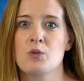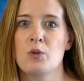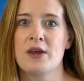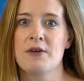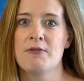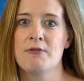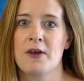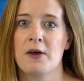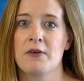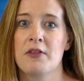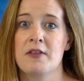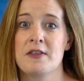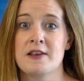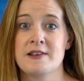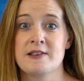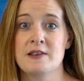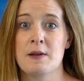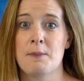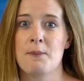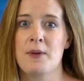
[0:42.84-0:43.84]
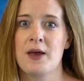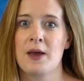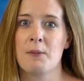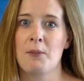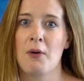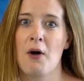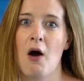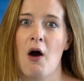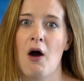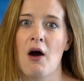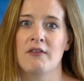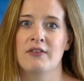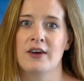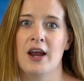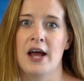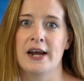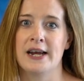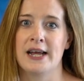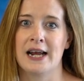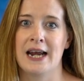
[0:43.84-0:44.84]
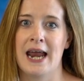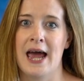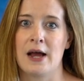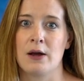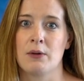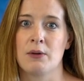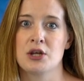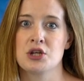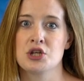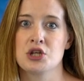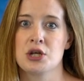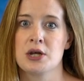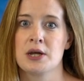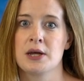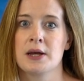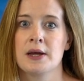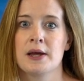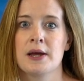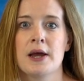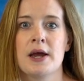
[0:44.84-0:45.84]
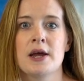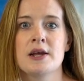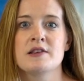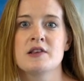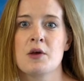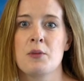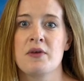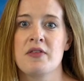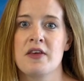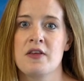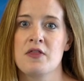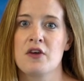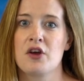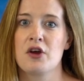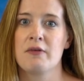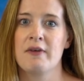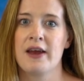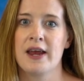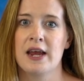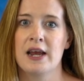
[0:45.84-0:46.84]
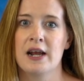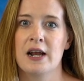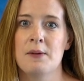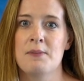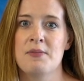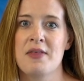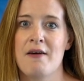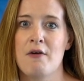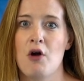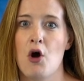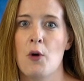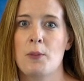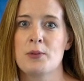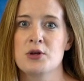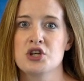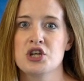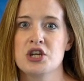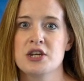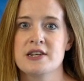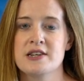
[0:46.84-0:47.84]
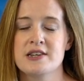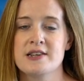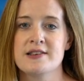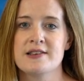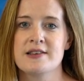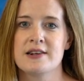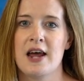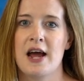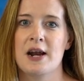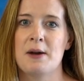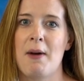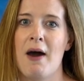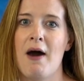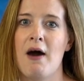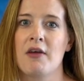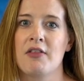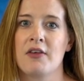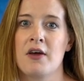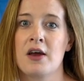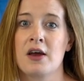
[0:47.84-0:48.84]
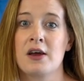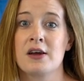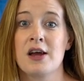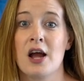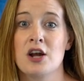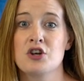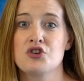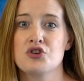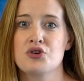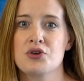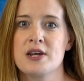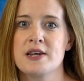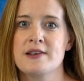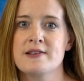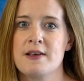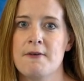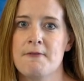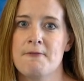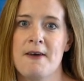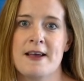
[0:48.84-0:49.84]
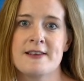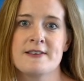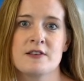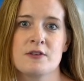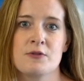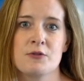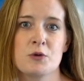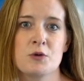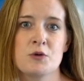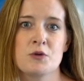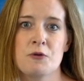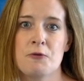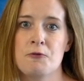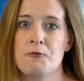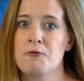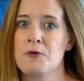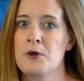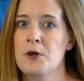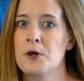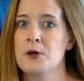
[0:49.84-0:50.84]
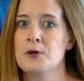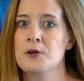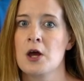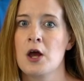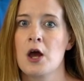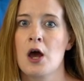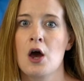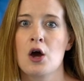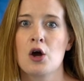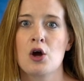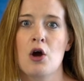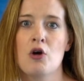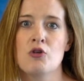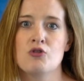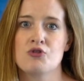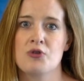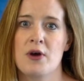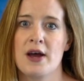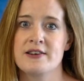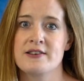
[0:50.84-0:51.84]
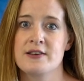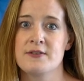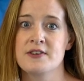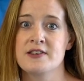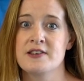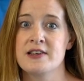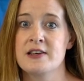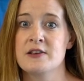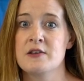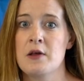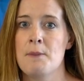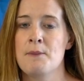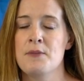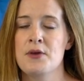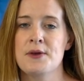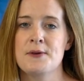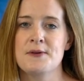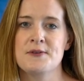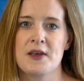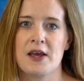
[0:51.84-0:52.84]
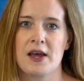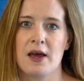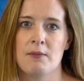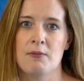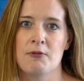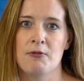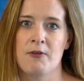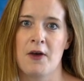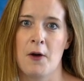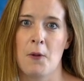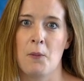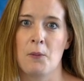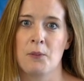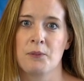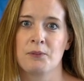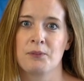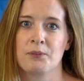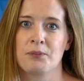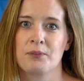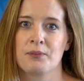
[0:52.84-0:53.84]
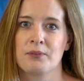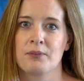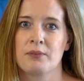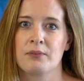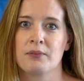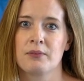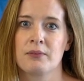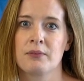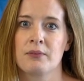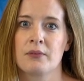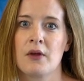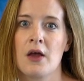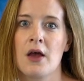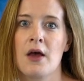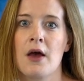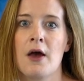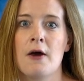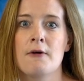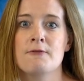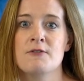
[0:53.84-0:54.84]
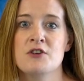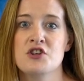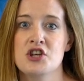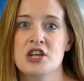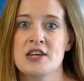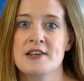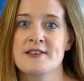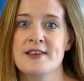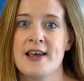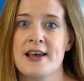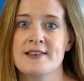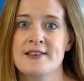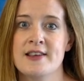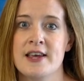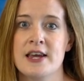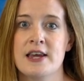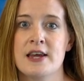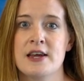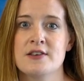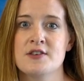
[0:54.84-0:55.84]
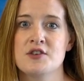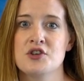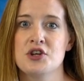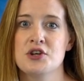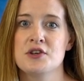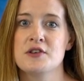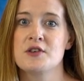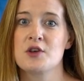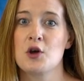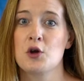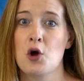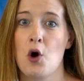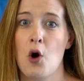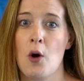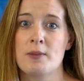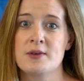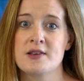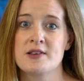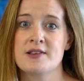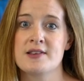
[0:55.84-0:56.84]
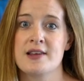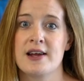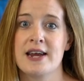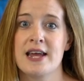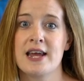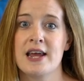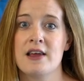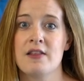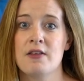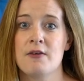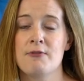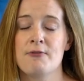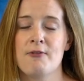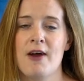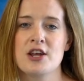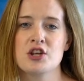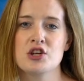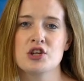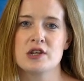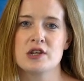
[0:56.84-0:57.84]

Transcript: we feel that this is a big part of learning a language. So within the curriculum there are opportunities to learn about other countries, festivals, food, cultural activities, music and film. For GCSE, students can opt to study either French,